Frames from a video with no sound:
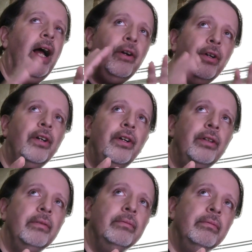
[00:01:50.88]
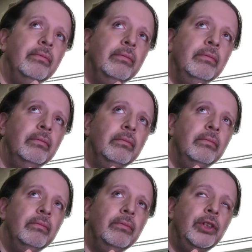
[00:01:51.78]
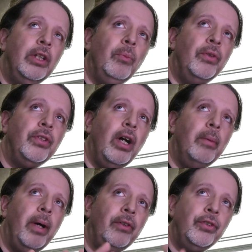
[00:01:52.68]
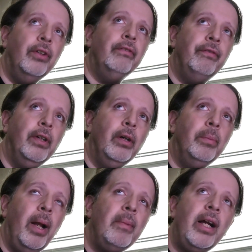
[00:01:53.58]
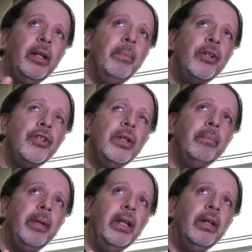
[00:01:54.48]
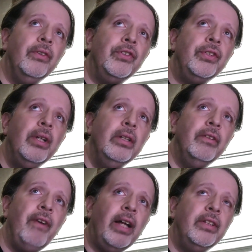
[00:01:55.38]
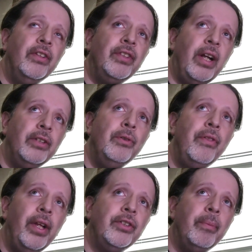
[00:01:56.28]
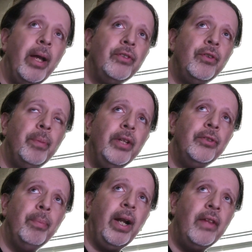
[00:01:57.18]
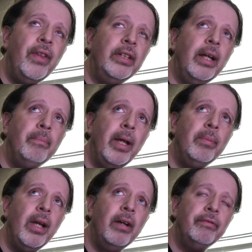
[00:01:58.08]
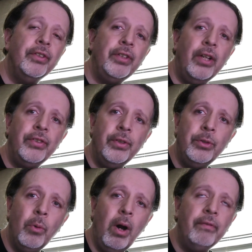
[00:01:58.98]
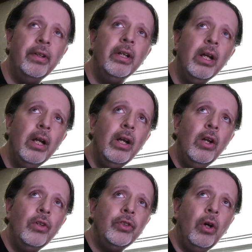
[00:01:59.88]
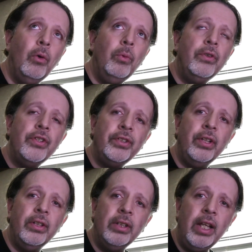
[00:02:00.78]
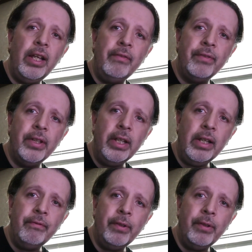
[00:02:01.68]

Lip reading: I heard someone talk about a certain film, and I'm not going to mention it because the fact is that I do think it's a masterpiece, but I think that maybe I've discussed it too often. So we're just going to leave the